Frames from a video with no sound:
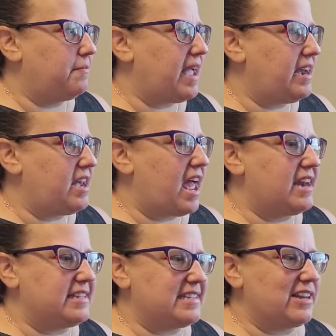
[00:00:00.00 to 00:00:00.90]
and not
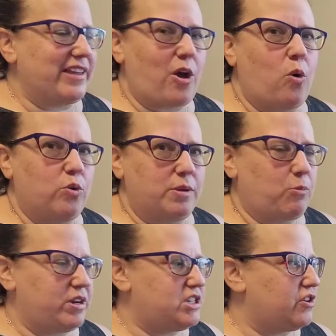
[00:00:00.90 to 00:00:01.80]
necessarily hold the
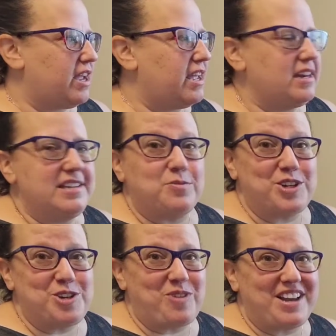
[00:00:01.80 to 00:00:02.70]
moisture in is
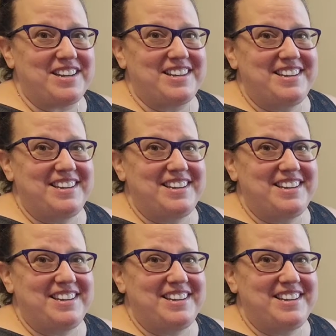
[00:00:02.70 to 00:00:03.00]
what you want.